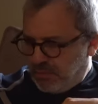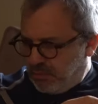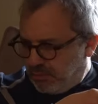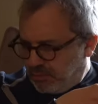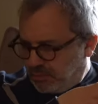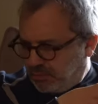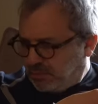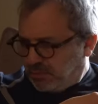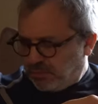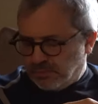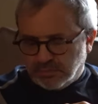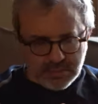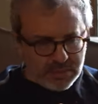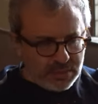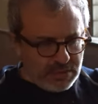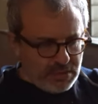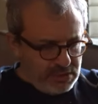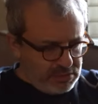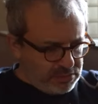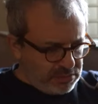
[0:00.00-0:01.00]
can't stay in
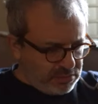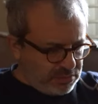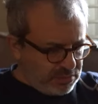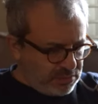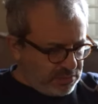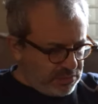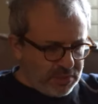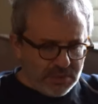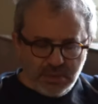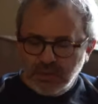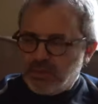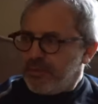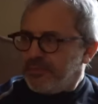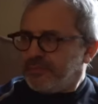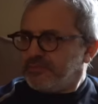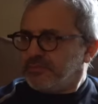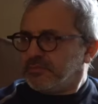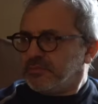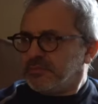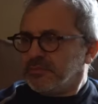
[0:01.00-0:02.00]
shape. All you
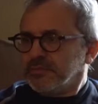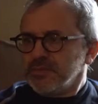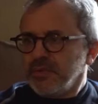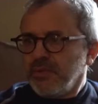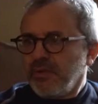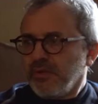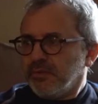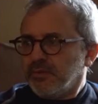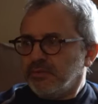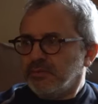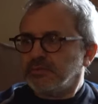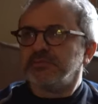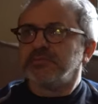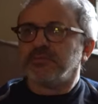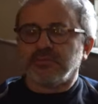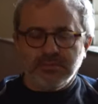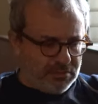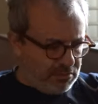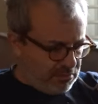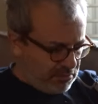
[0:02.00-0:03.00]
need is a set of workout
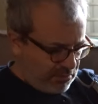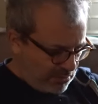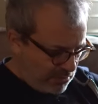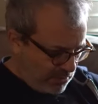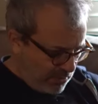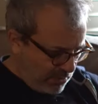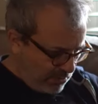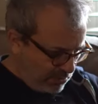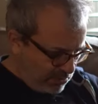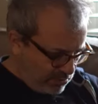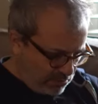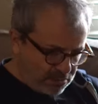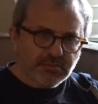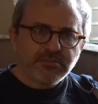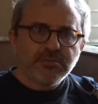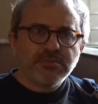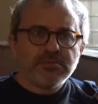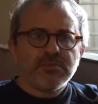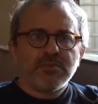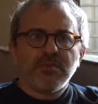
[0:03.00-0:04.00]
clothes. And
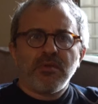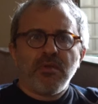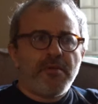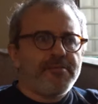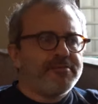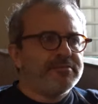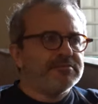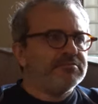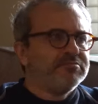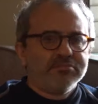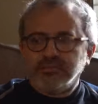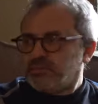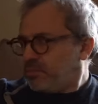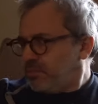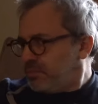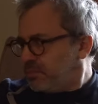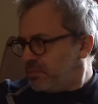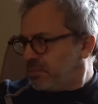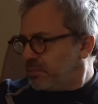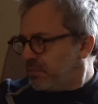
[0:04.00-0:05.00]
look, you're already in
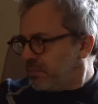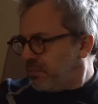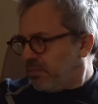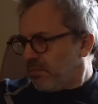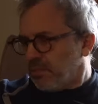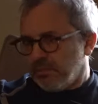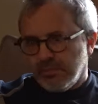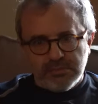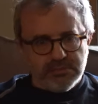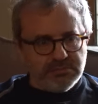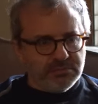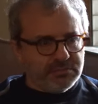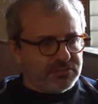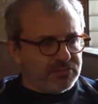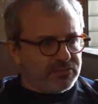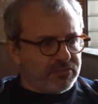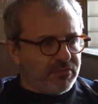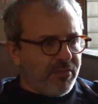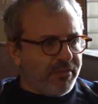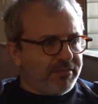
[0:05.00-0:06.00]
them!
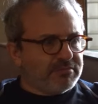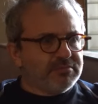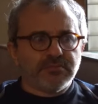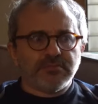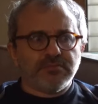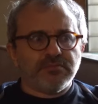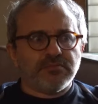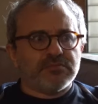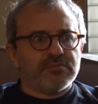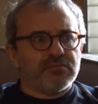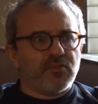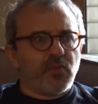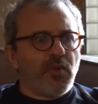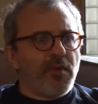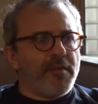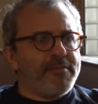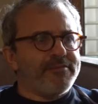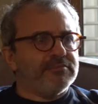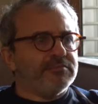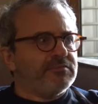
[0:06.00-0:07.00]
Here are a
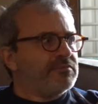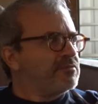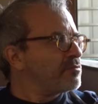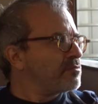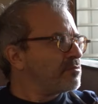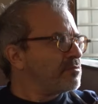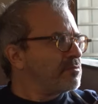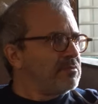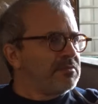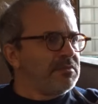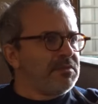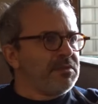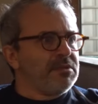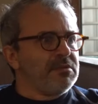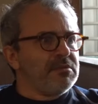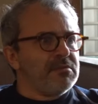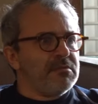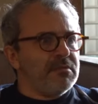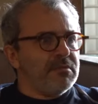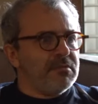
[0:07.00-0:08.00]
few simple exercises you
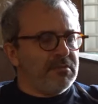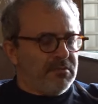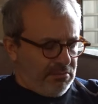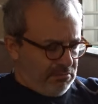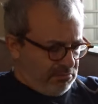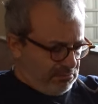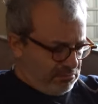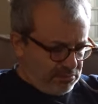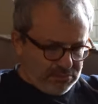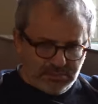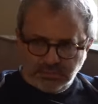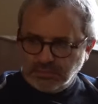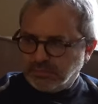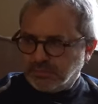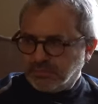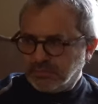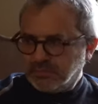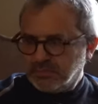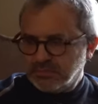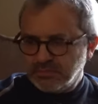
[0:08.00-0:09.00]
can do by yourself.
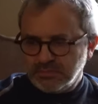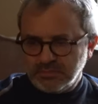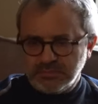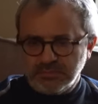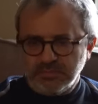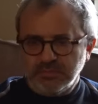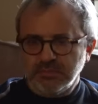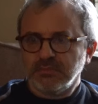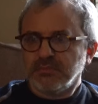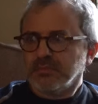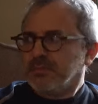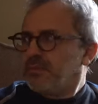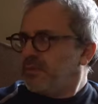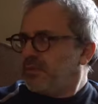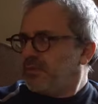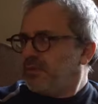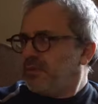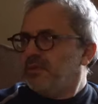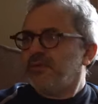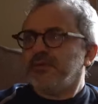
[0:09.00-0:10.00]
Don't worry, you
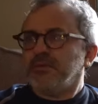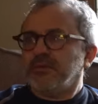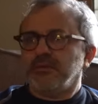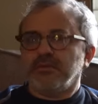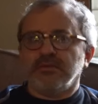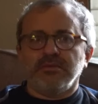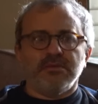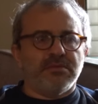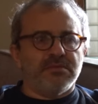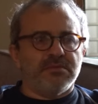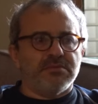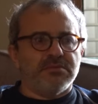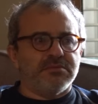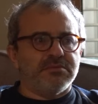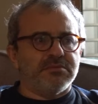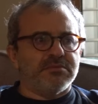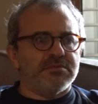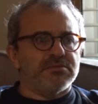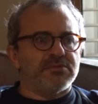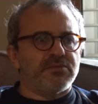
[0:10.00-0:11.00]
don't need a gym.
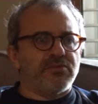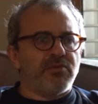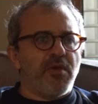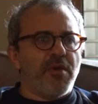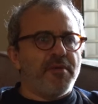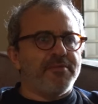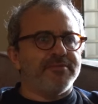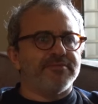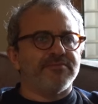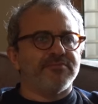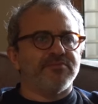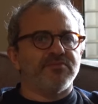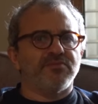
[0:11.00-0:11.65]
You can do them in your